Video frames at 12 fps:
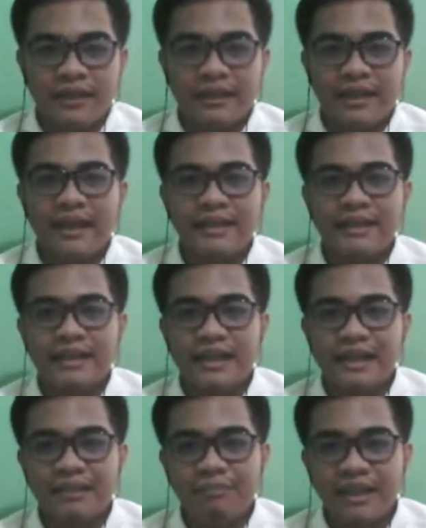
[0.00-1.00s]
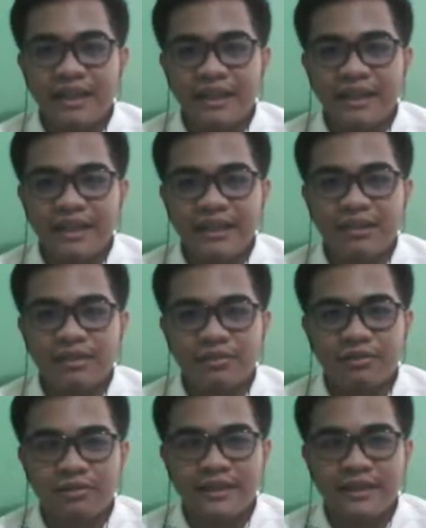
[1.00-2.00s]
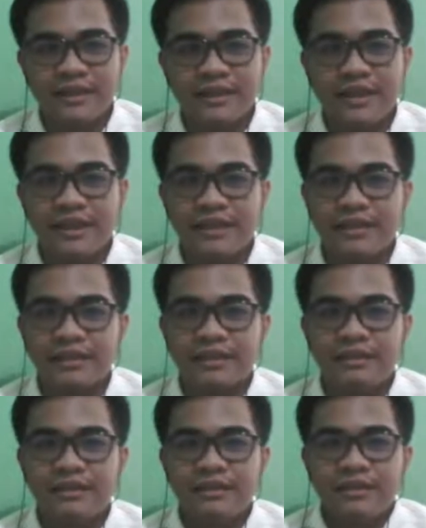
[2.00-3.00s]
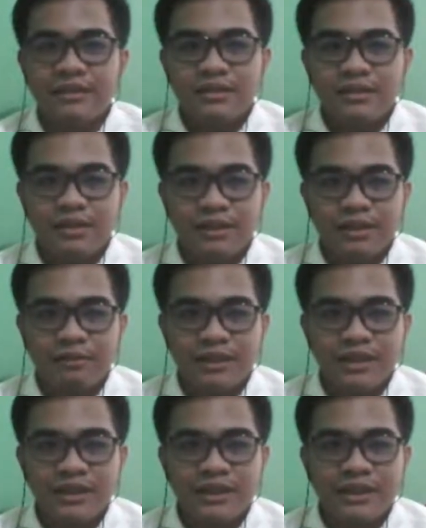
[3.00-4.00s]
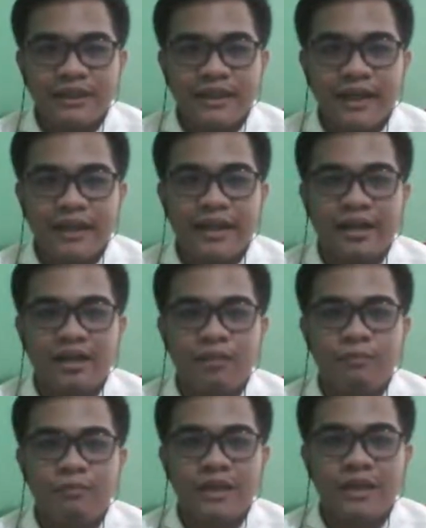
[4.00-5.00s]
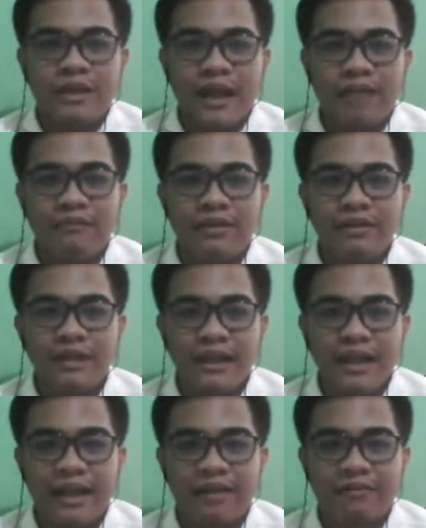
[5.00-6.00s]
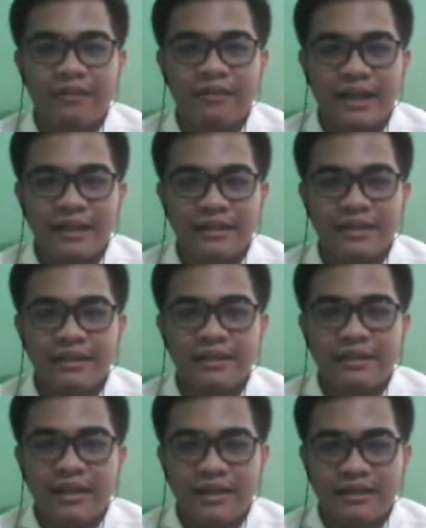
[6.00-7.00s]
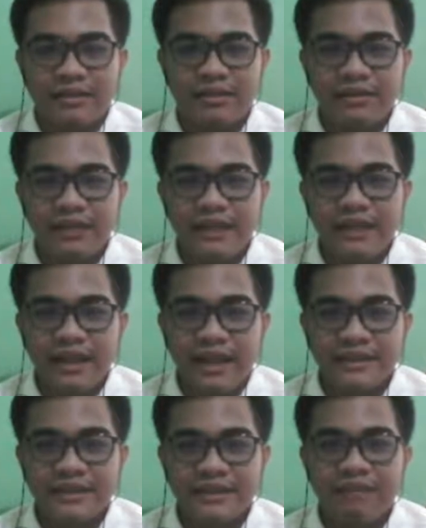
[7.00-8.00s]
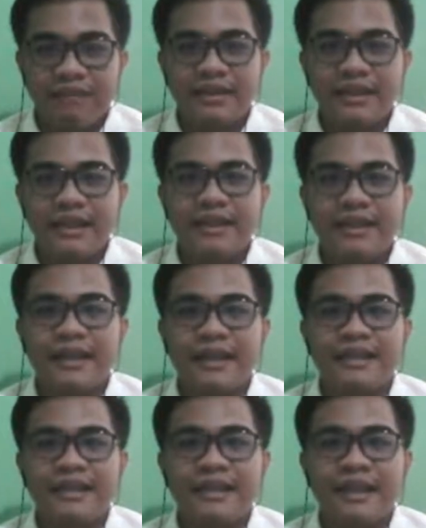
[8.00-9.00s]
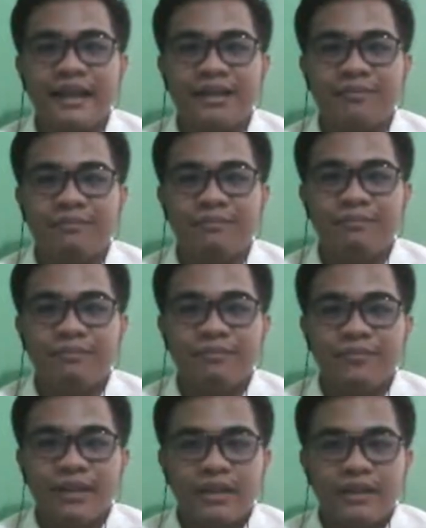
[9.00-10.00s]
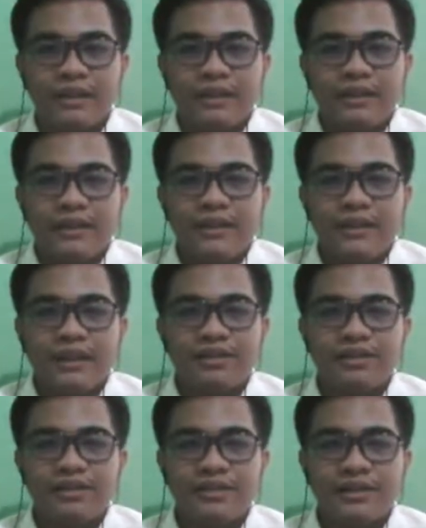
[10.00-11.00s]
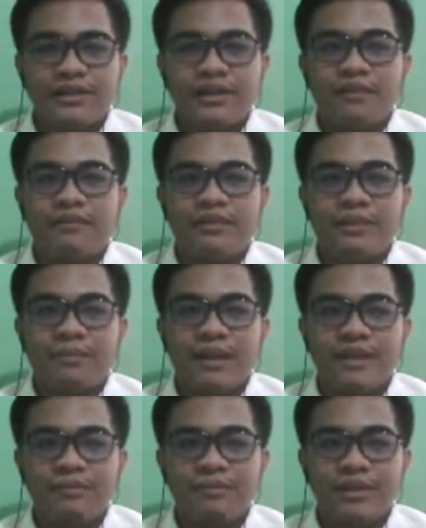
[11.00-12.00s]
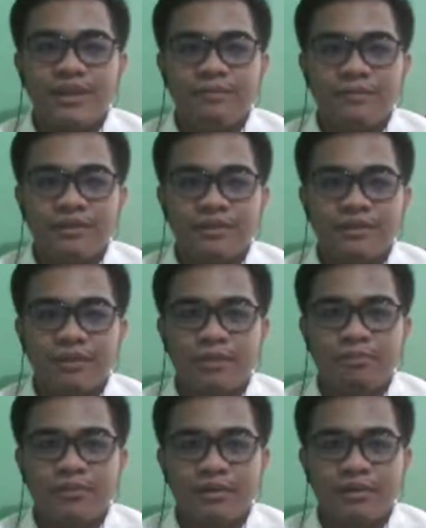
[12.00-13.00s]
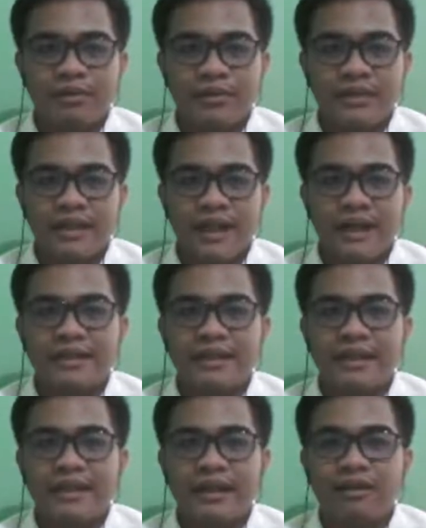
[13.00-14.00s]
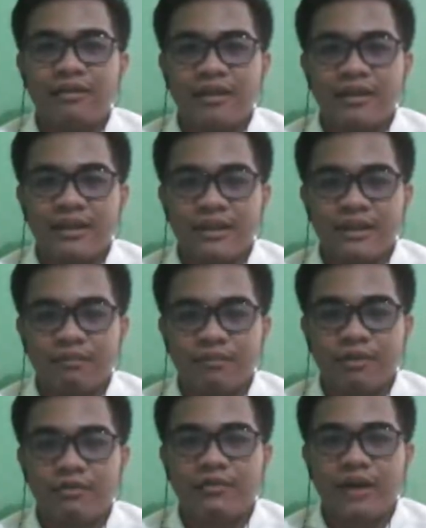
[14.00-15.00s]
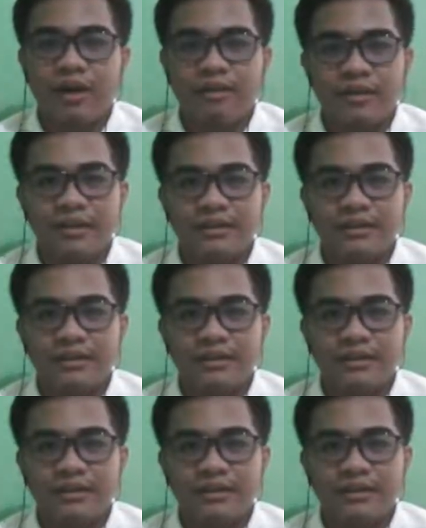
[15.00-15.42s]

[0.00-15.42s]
kites can be the key to soaring the skies, during which can help with heavier than air flights as early as 1799. He has also discovered the basic principles where modern science and aeronautics were found.